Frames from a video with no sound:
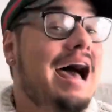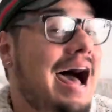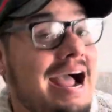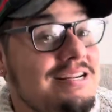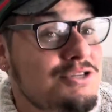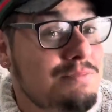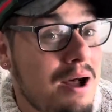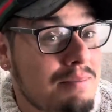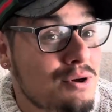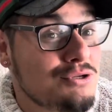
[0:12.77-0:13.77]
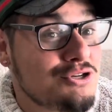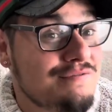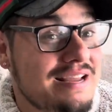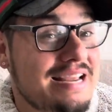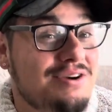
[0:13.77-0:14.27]
I do pop culture
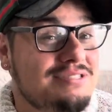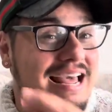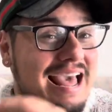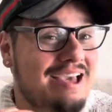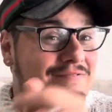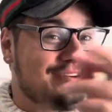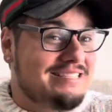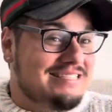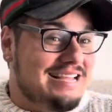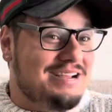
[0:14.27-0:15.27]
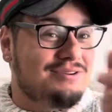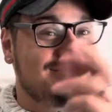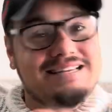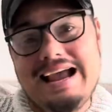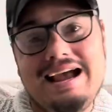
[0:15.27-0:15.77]
videos every single
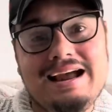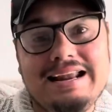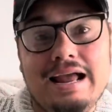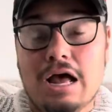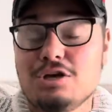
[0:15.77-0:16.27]
day, honey.